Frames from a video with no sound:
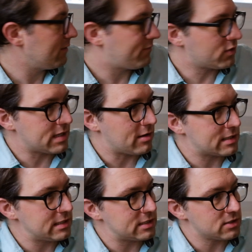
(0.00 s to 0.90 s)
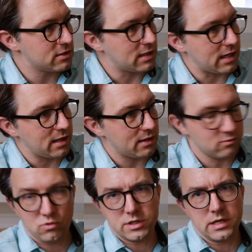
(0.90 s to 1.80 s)
for the air conditioner,
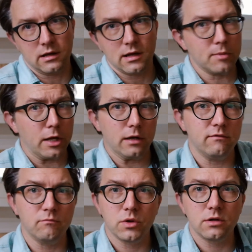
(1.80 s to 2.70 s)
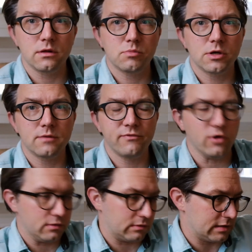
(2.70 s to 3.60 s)
and what the heck, I might even put another plug up front,